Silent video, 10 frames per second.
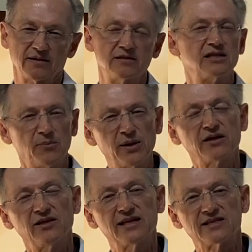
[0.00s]

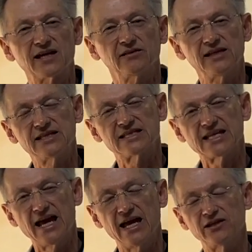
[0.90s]
Typically it's at least
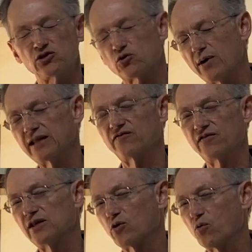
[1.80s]
10, 20
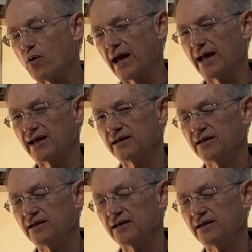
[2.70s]
feet away.